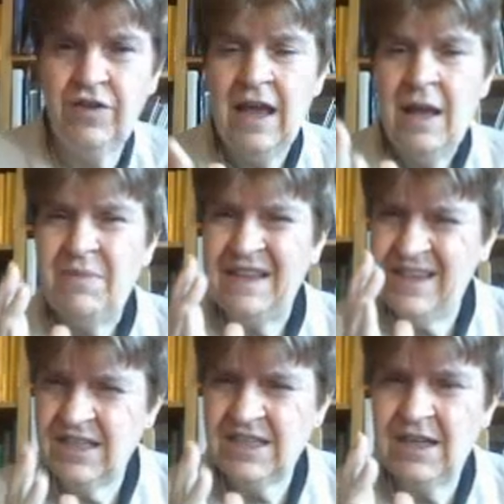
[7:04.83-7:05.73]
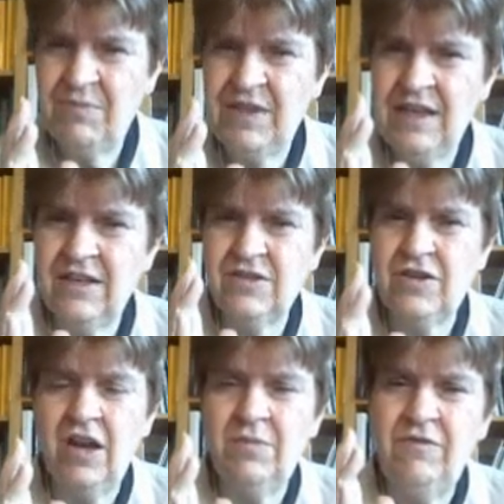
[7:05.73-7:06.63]
but this something is going to
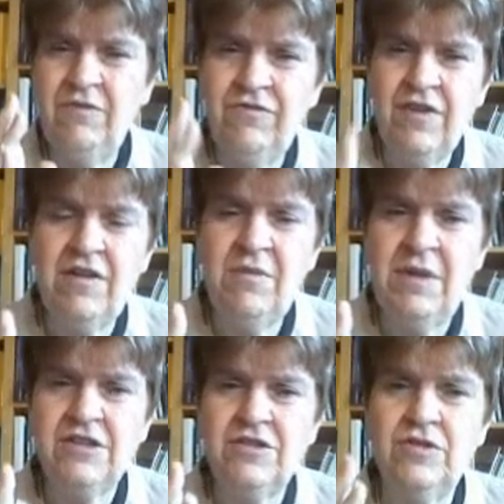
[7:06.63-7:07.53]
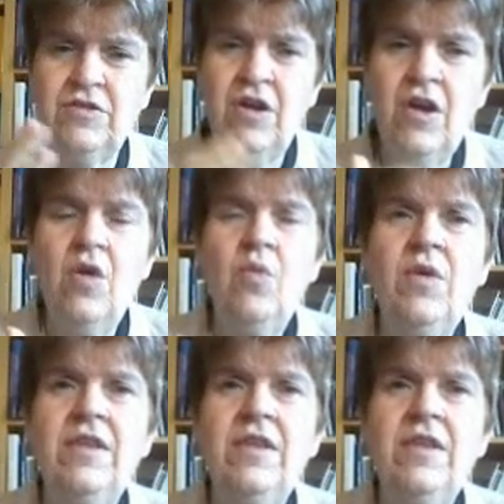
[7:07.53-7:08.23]
be very much to do with